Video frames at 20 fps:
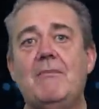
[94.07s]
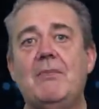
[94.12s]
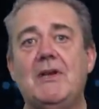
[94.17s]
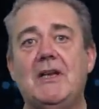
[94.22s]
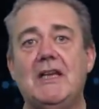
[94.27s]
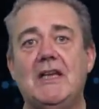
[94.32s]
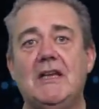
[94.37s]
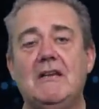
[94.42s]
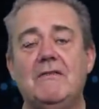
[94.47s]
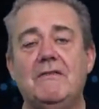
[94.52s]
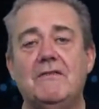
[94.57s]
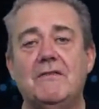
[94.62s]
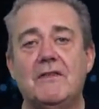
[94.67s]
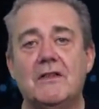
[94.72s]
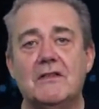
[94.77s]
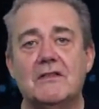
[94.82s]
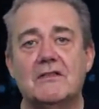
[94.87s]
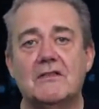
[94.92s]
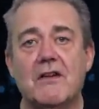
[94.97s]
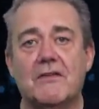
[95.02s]
belief
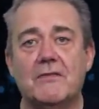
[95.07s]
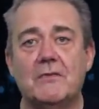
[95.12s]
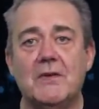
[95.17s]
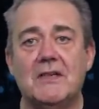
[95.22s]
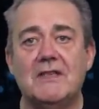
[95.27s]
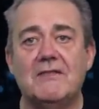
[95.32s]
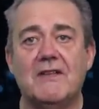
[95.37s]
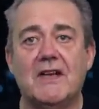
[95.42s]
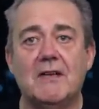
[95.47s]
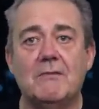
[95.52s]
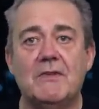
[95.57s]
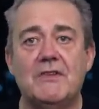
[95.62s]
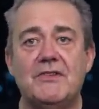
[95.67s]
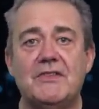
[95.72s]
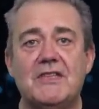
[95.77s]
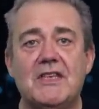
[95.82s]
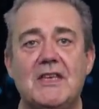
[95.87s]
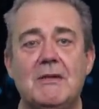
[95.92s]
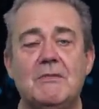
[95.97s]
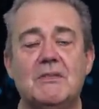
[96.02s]
that software development
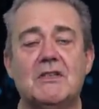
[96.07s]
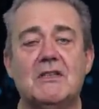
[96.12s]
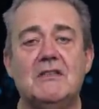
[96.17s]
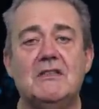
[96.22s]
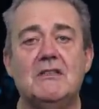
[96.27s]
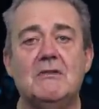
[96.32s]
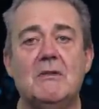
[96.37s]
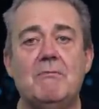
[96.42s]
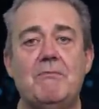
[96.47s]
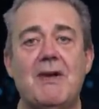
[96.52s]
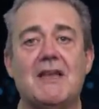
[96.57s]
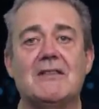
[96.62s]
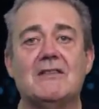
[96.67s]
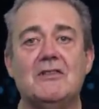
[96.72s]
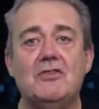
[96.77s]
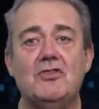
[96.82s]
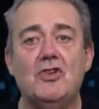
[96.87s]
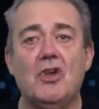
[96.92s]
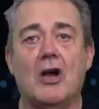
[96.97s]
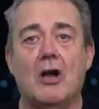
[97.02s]
teams can do a better
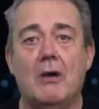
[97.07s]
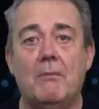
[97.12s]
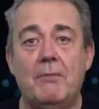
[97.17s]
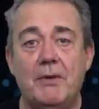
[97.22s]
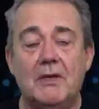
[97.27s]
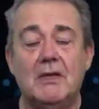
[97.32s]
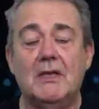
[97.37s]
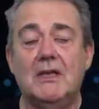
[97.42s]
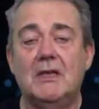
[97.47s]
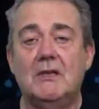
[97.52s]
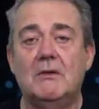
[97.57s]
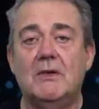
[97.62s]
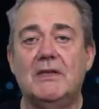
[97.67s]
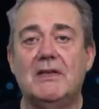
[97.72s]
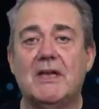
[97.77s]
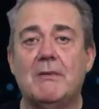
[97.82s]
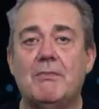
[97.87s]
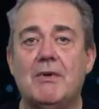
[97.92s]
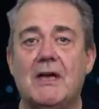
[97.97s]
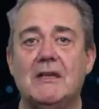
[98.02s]
job when
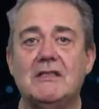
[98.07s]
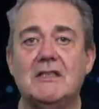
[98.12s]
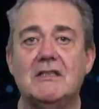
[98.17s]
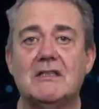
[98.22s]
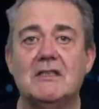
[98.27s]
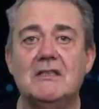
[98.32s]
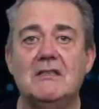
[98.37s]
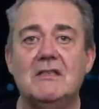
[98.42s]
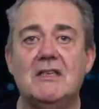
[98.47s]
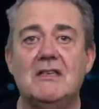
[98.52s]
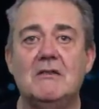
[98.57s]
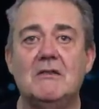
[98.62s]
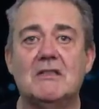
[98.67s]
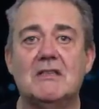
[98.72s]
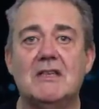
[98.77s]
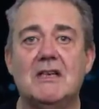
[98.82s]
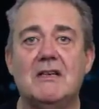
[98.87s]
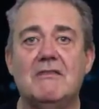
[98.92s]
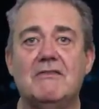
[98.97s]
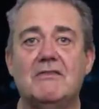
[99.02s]
they practice continuous
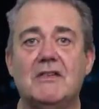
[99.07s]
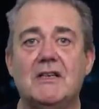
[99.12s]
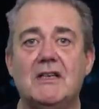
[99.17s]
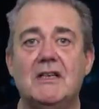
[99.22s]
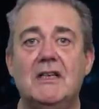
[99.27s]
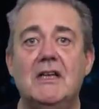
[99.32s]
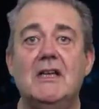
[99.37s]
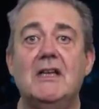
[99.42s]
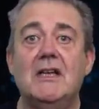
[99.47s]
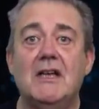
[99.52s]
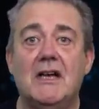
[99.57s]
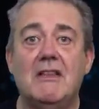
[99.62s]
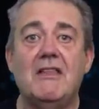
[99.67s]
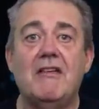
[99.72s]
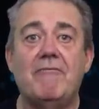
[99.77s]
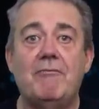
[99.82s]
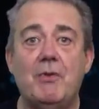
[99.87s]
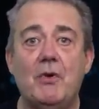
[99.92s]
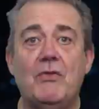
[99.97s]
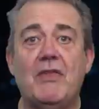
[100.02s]
delivery, and
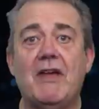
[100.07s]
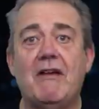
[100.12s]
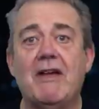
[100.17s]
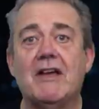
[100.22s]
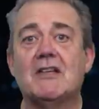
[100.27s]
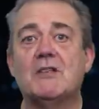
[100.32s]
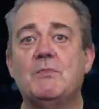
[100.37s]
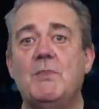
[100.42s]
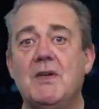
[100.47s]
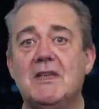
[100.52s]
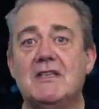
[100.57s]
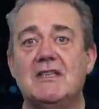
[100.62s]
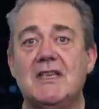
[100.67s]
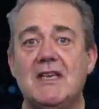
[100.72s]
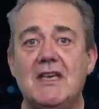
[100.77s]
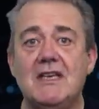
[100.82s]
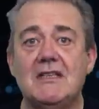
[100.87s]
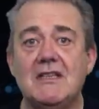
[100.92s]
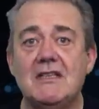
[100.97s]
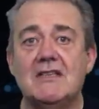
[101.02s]
they've put their
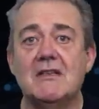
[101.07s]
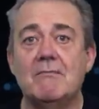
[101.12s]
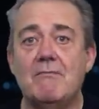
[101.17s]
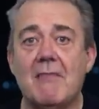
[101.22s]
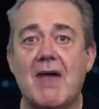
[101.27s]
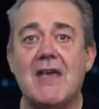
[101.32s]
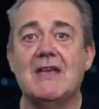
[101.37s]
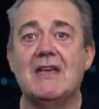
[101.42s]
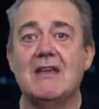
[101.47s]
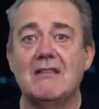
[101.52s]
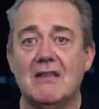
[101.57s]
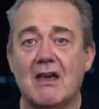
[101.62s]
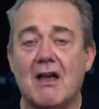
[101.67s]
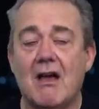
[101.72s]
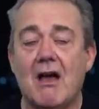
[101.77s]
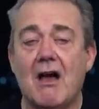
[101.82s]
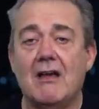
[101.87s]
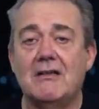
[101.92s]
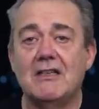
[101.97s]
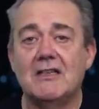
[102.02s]
expertise into making the
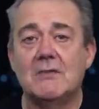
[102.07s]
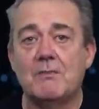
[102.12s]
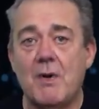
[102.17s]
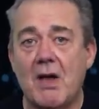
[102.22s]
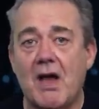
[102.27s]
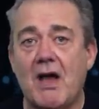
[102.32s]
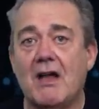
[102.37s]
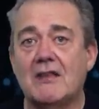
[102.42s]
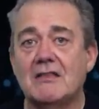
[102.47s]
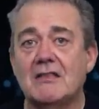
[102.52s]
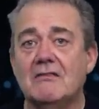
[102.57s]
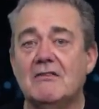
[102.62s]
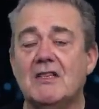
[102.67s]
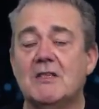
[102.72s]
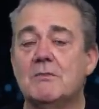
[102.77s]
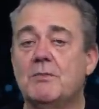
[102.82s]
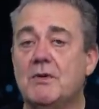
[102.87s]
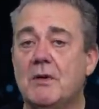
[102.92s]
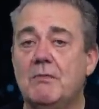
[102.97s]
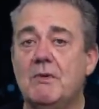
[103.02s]
hardest parts of
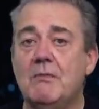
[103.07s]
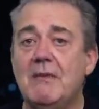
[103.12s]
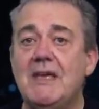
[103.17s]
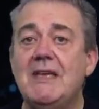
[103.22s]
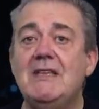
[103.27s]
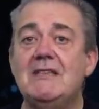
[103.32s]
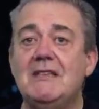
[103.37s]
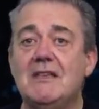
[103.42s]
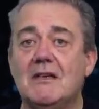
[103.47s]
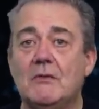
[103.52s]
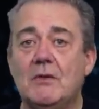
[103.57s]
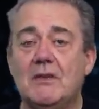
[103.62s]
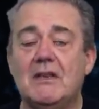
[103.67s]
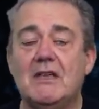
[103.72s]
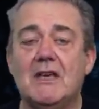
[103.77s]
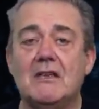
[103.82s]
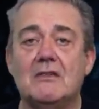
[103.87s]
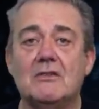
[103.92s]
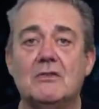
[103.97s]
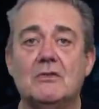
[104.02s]
this problem easier with
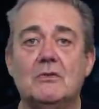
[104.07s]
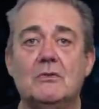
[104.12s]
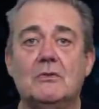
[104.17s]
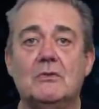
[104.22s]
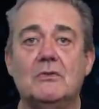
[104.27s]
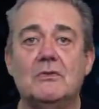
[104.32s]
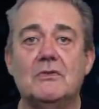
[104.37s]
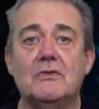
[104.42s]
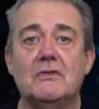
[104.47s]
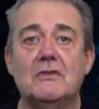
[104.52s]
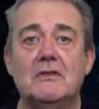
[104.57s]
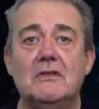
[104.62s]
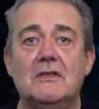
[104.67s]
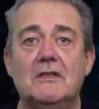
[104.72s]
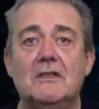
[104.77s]
their tools.